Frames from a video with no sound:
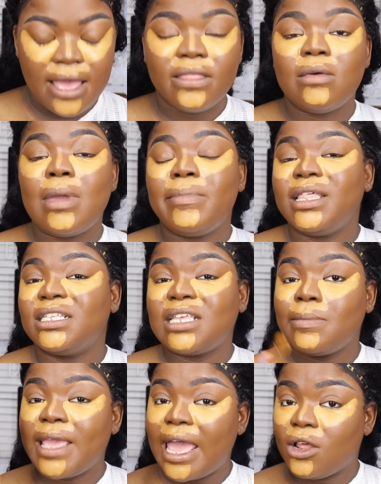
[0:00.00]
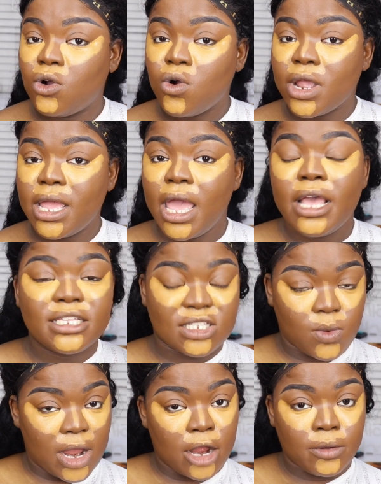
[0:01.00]
They may be in the same category:
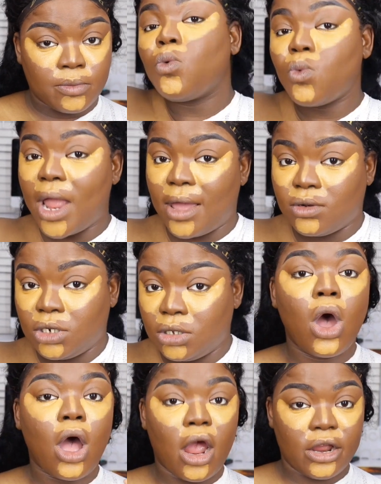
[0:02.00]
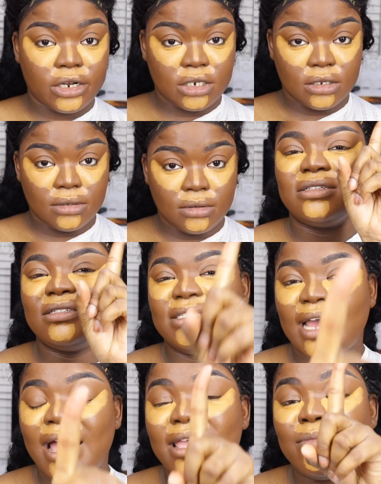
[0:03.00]
square, round, heart,
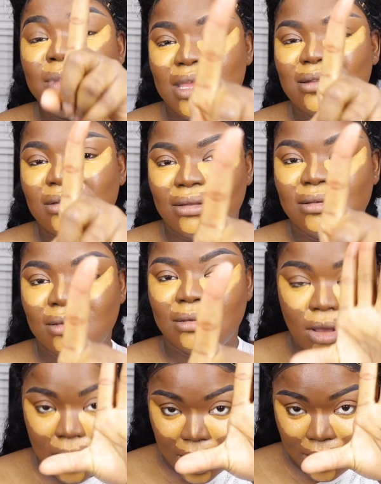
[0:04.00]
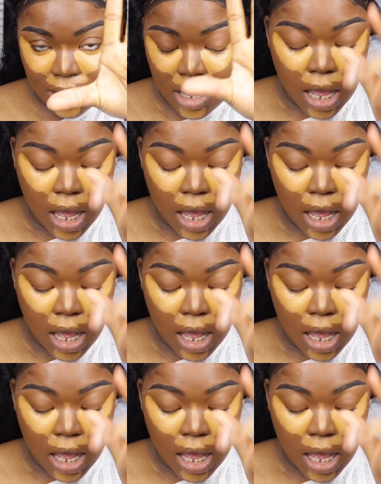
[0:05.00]
diamond, okay?